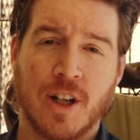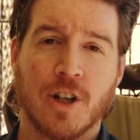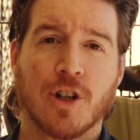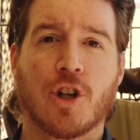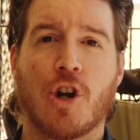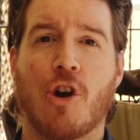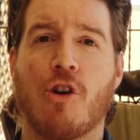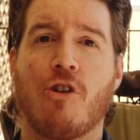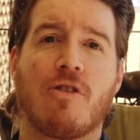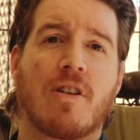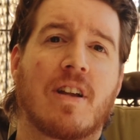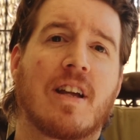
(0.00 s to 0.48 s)

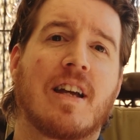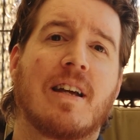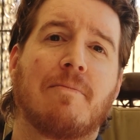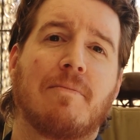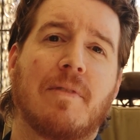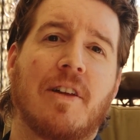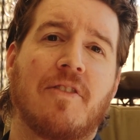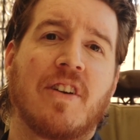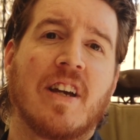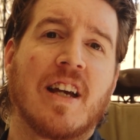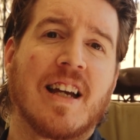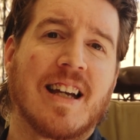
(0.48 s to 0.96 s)
Currently
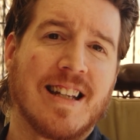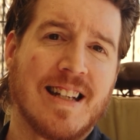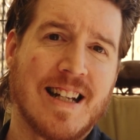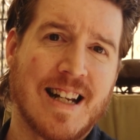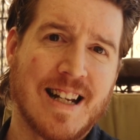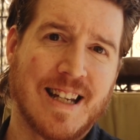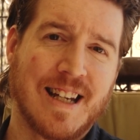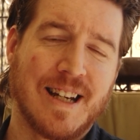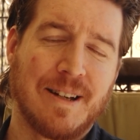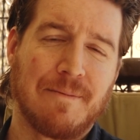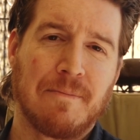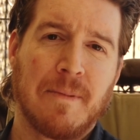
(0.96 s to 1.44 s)
living in
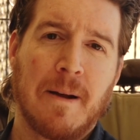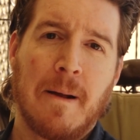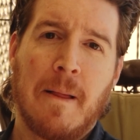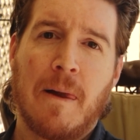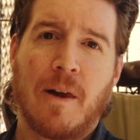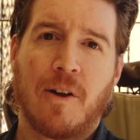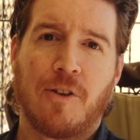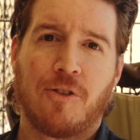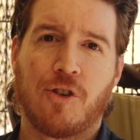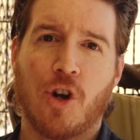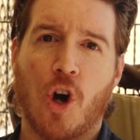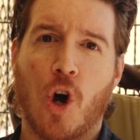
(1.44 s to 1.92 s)
Connecticut,
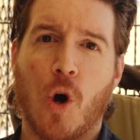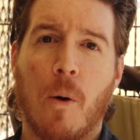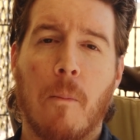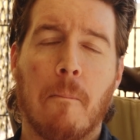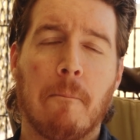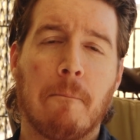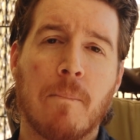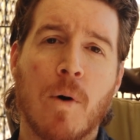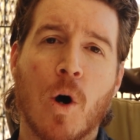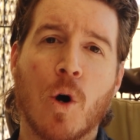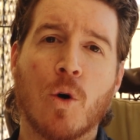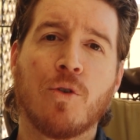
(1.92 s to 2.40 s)
so
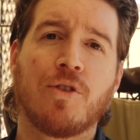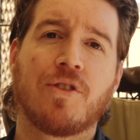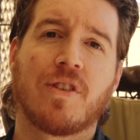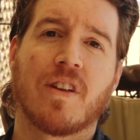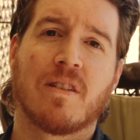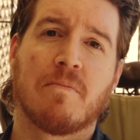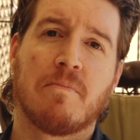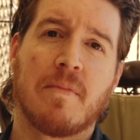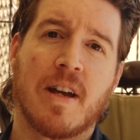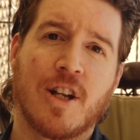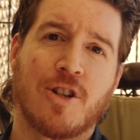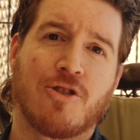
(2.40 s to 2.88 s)
most of
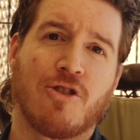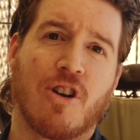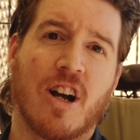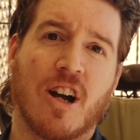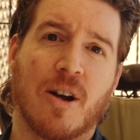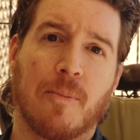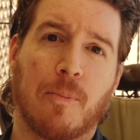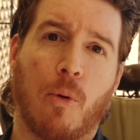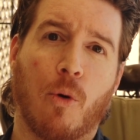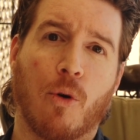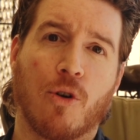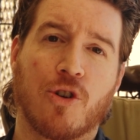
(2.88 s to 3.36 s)
the major
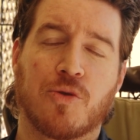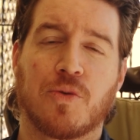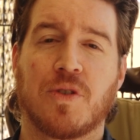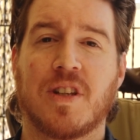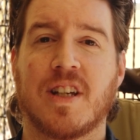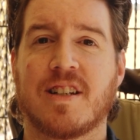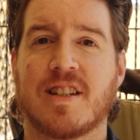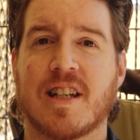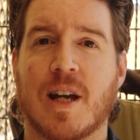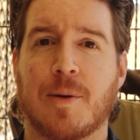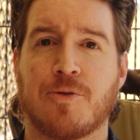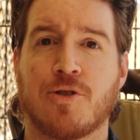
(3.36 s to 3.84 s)
airports, with the
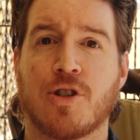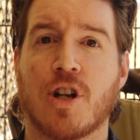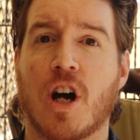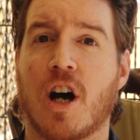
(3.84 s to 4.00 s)
exception